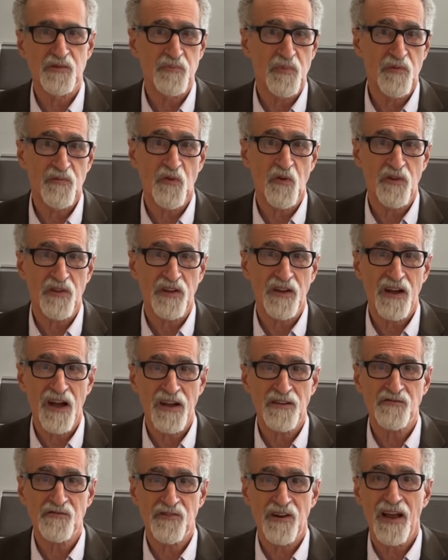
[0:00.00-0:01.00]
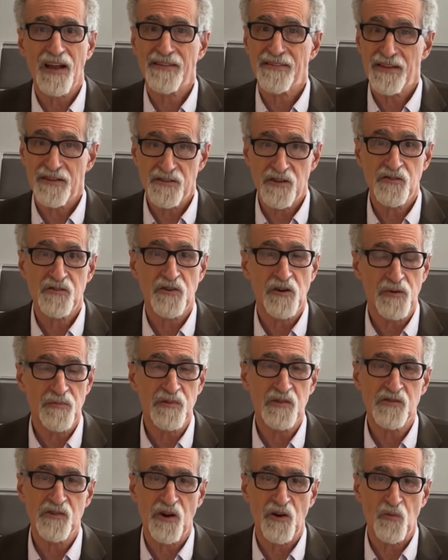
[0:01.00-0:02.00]
before the contract that
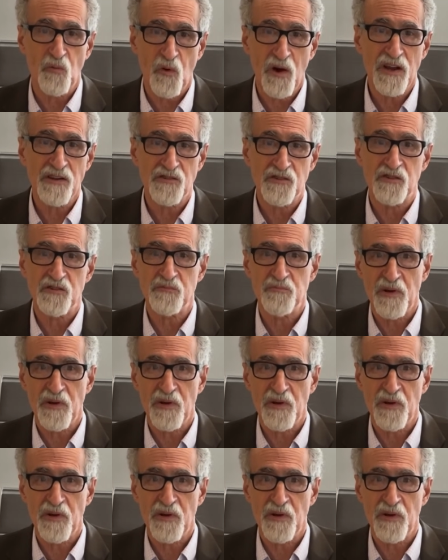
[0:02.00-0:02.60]
determines our wages,